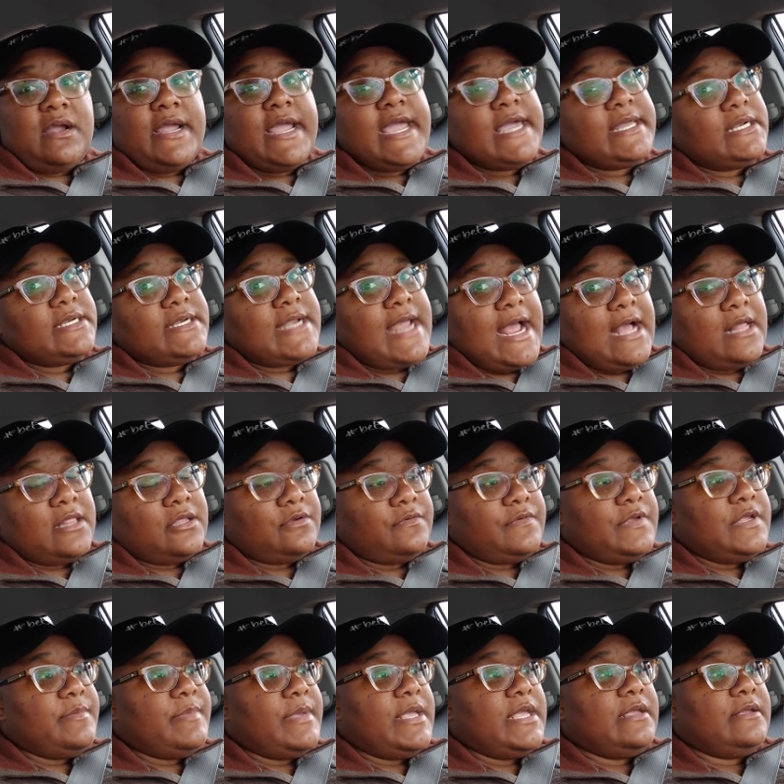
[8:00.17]
had $1
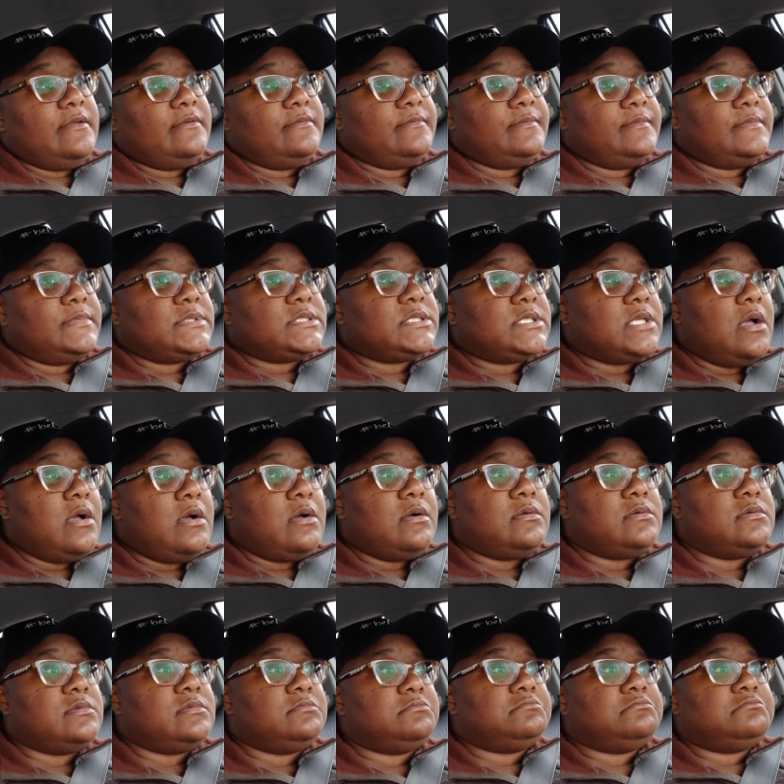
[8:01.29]
rebate,
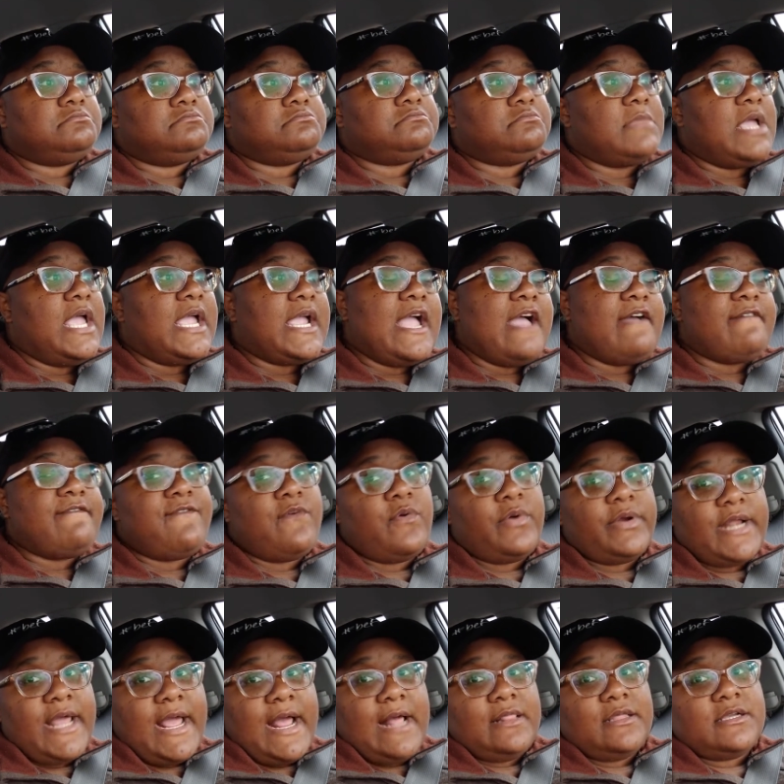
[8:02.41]
so I got
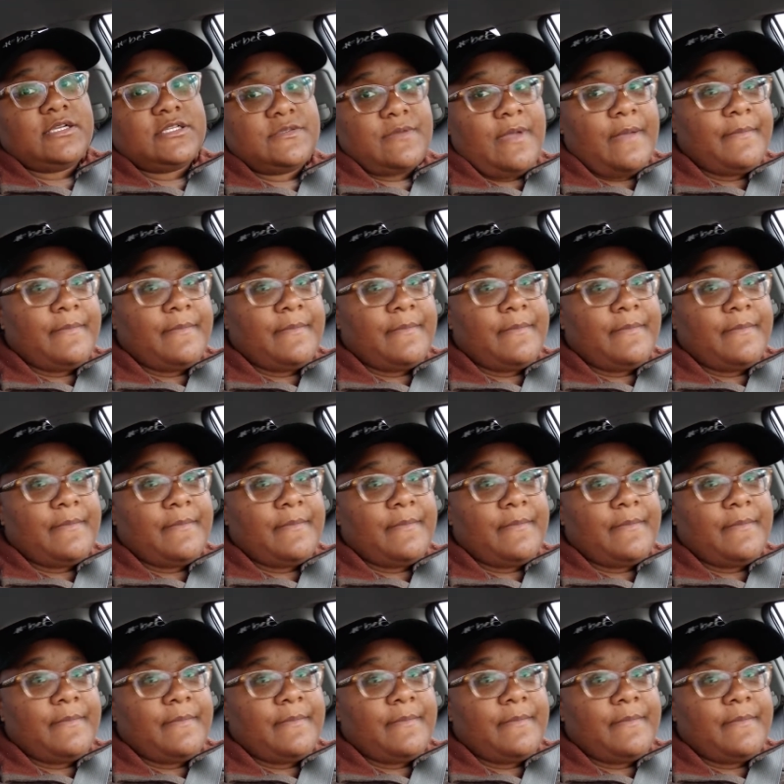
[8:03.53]
$4.